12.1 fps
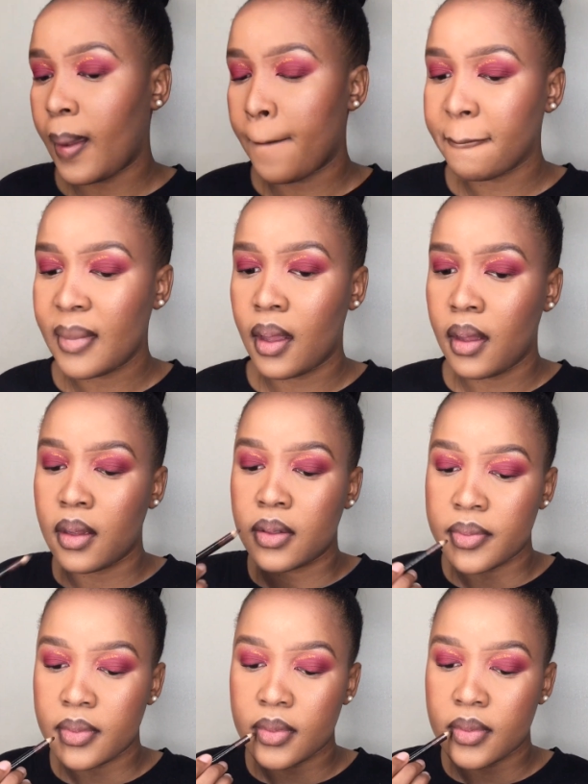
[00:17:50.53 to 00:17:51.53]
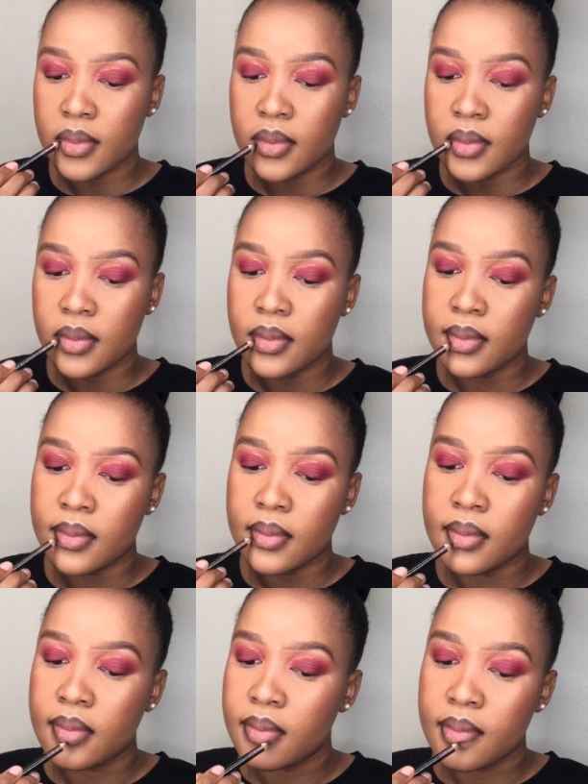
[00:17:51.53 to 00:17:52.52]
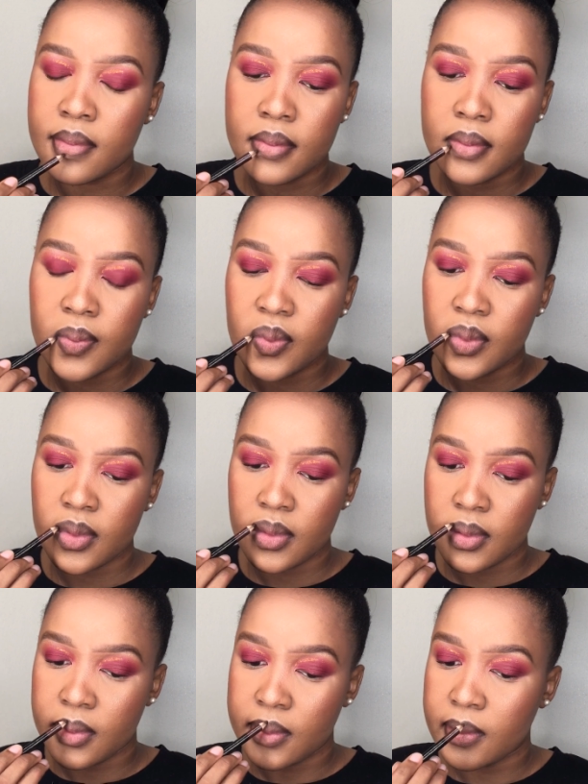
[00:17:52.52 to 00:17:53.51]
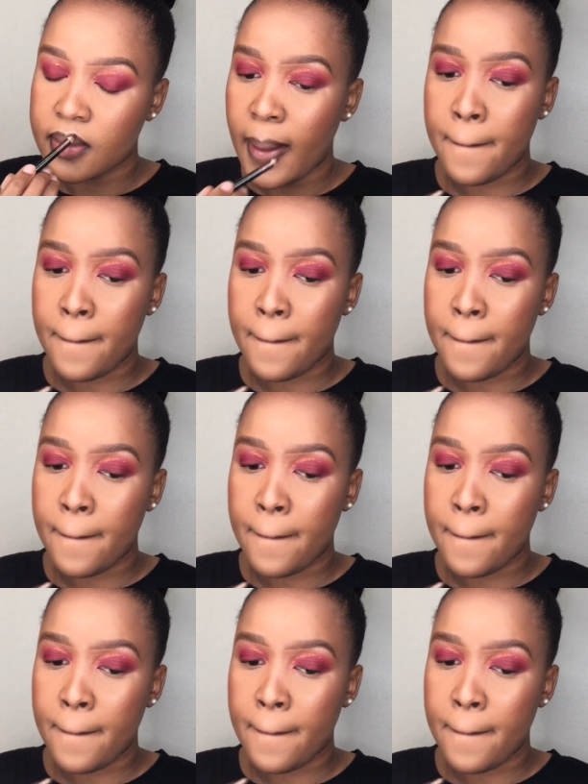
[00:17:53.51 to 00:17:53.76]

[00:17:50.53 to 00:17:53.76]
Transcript: for the lipstick. And the lipstick